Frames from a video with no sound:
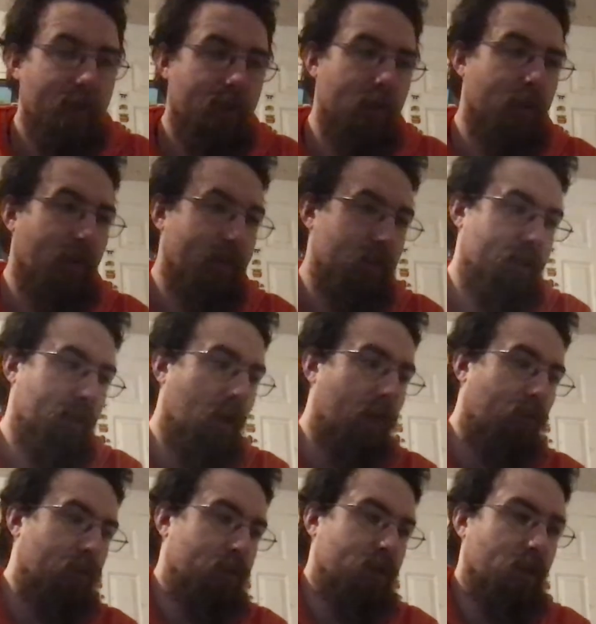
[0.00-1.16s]
though that spin off
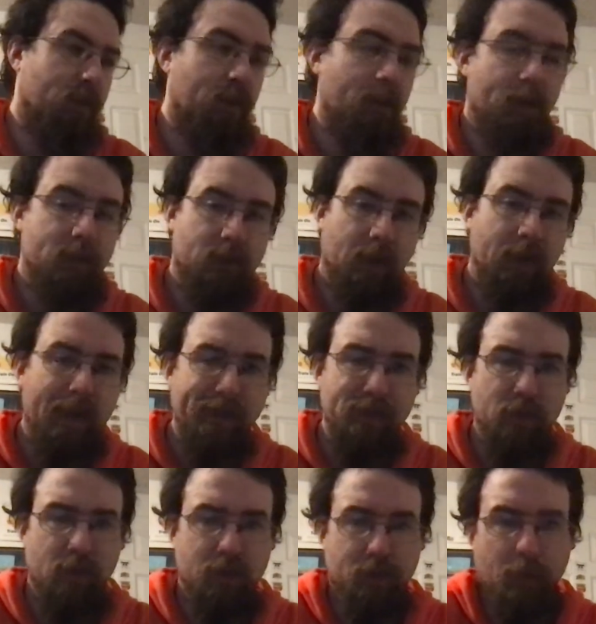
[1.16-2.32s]
wasn't the best, I have a
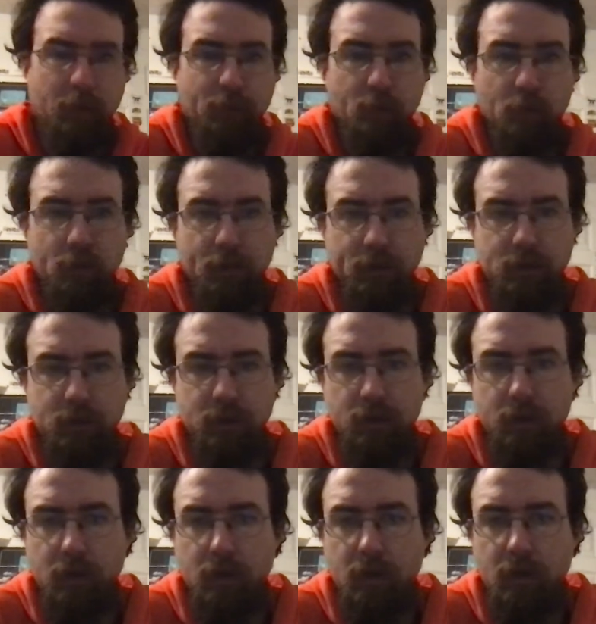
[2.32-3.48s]
soft spot for it.
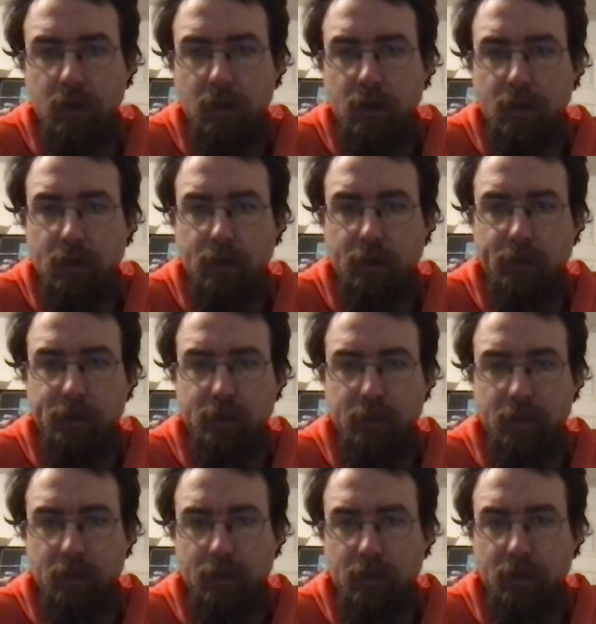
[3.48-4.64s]
Right, I
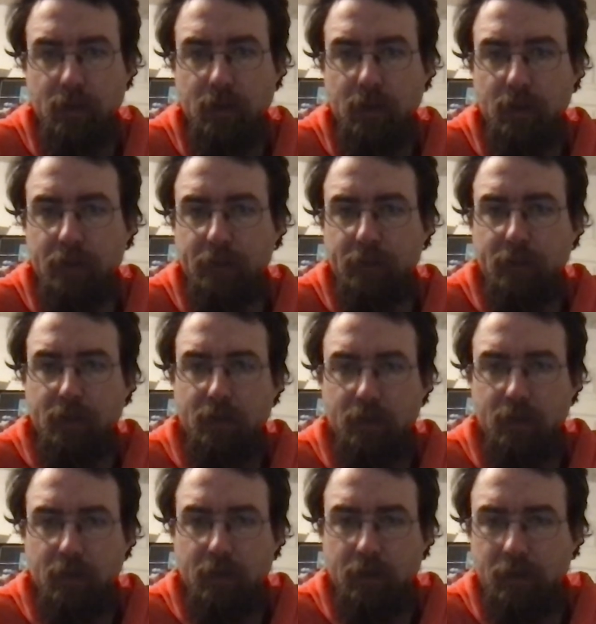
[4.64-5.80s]
mean,
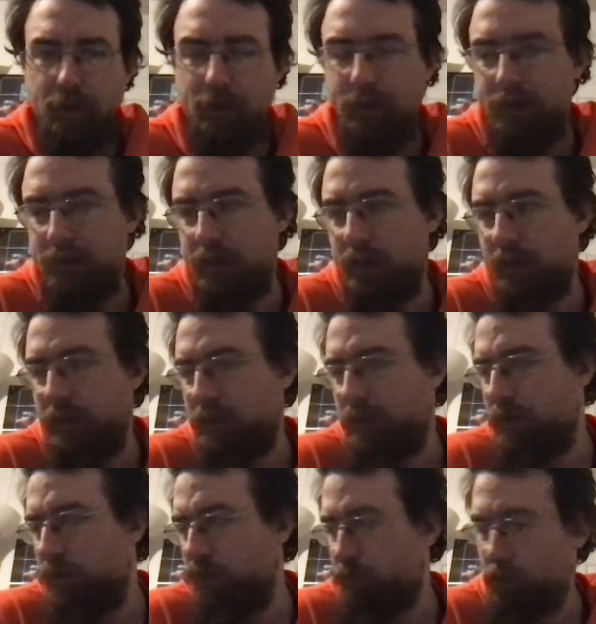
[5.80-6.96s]
right, since
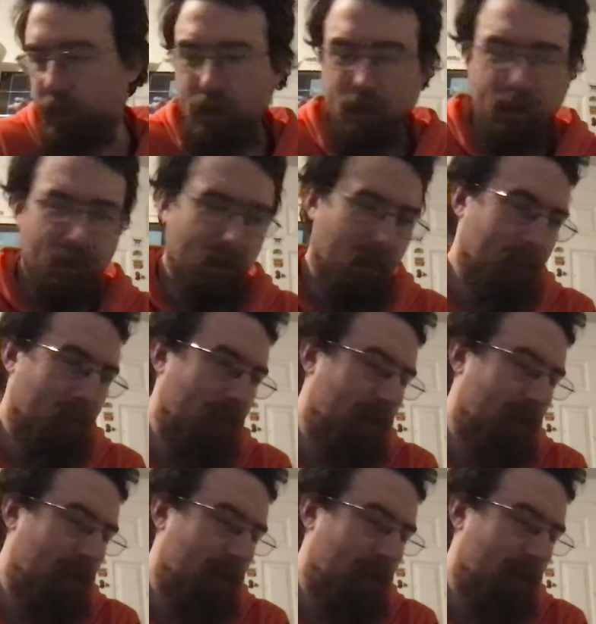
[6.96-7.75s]
think I'm really